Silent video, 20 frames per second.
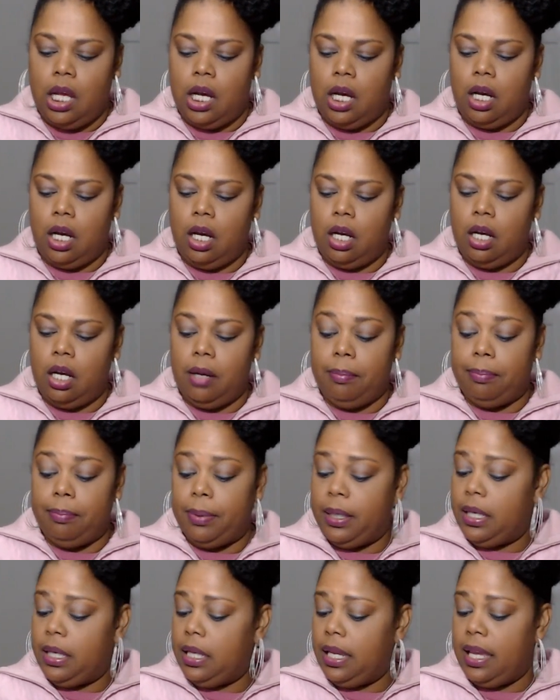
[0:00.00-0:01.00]

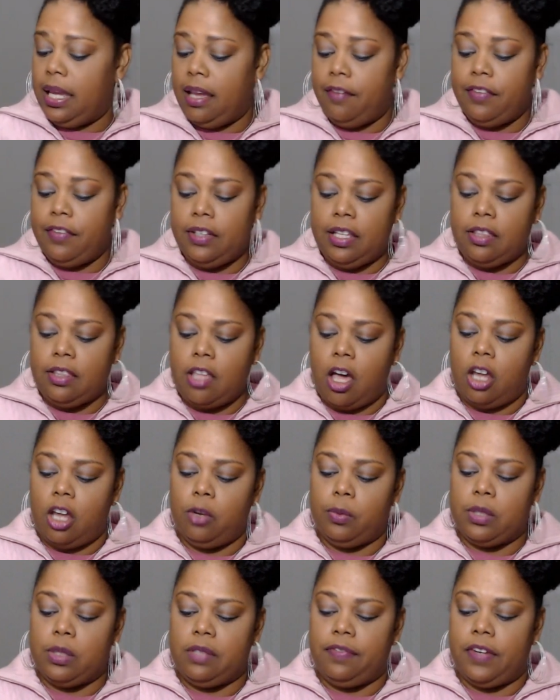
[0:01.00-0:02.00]
But Heavenly thought
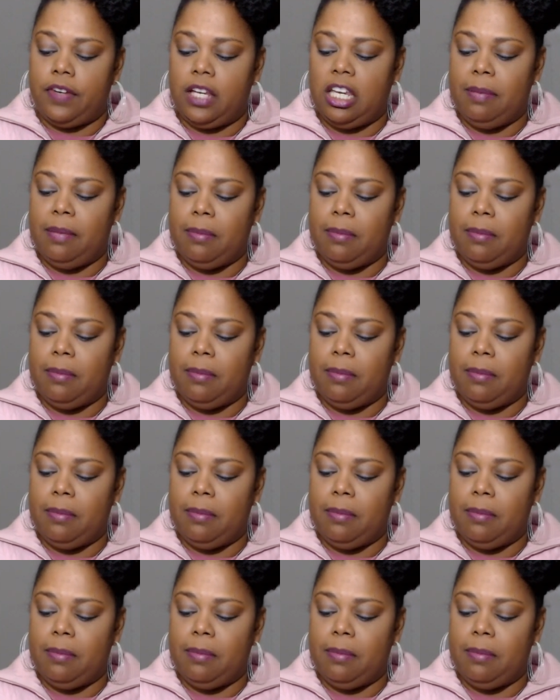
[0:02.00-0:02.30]
it was funny.